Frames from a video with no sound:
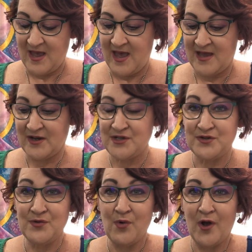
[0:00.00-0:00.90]
And I
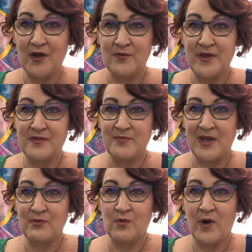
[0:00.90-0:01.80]
do work with
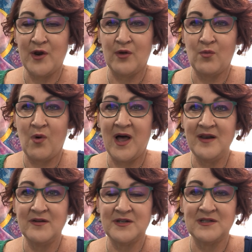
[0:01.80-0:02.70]
people
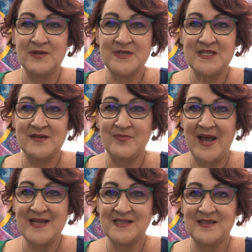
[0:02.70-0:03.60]
one-on-one on a limited
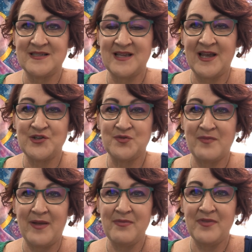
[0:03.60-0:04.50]
basis each
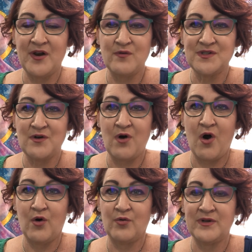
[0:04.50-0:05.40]
month, and I also
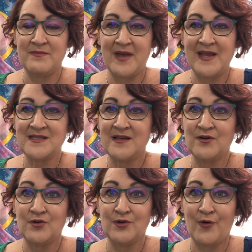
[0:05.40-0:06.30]
hold
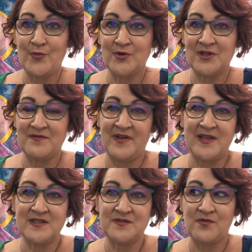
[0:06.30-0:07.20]
amazing global
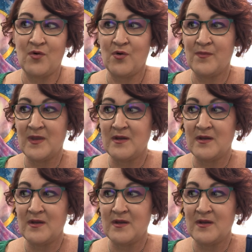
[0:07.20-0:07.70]
events for